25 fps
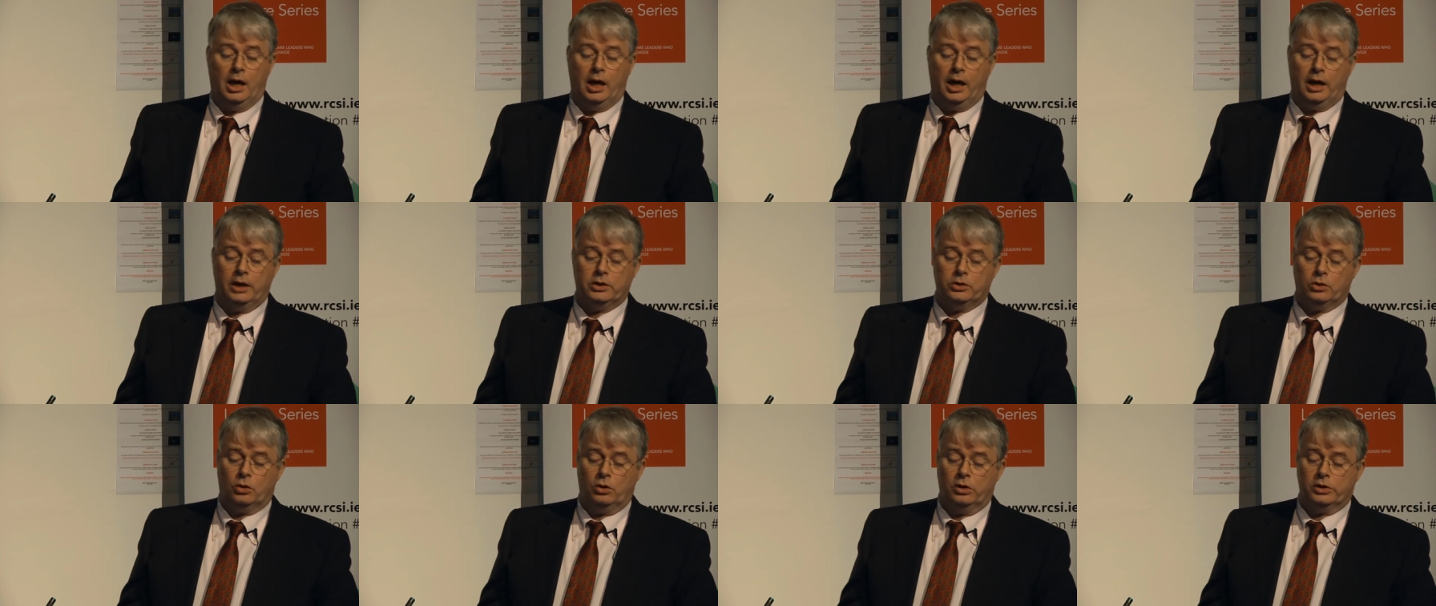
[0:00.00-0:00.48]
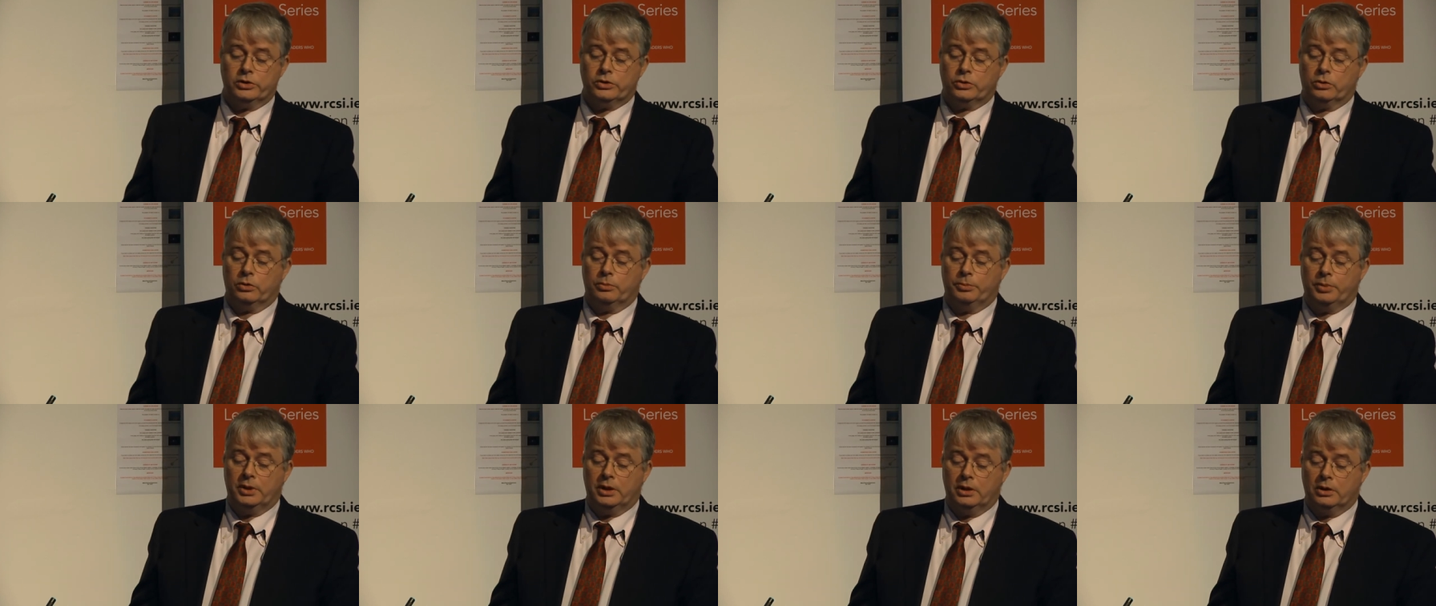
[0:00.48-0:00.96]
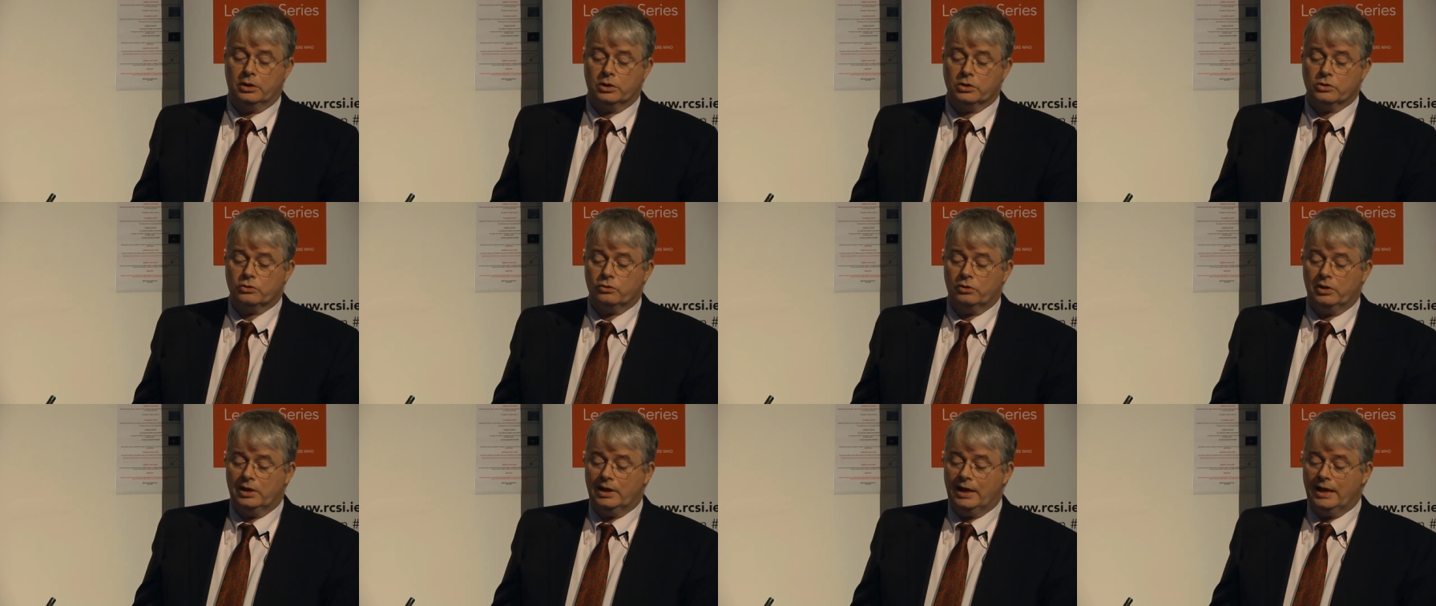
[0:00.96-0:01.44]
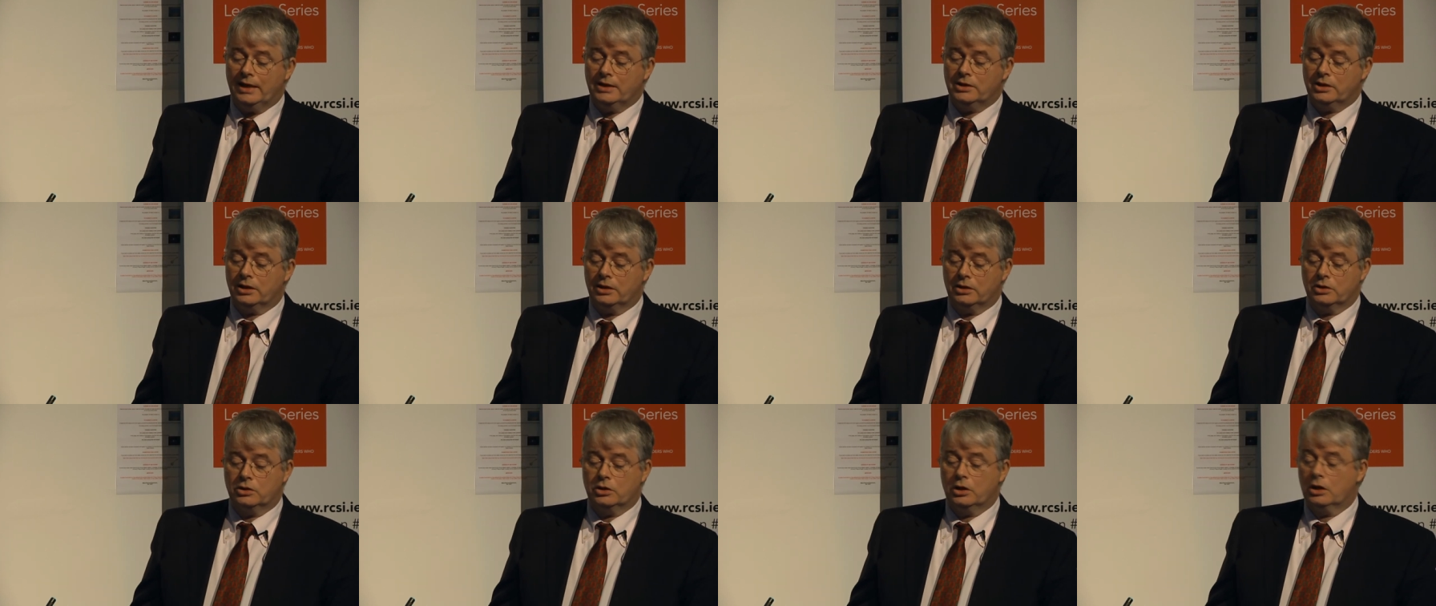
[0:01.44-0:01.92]
and also appears
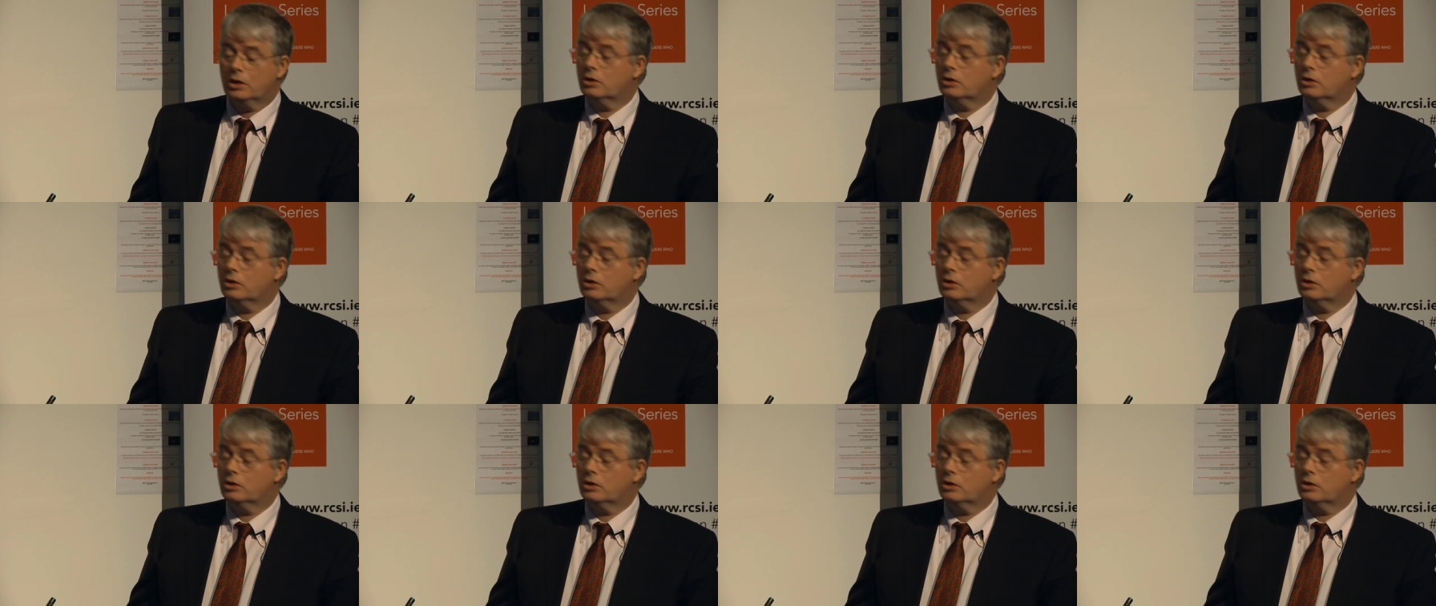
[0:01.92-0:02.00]
related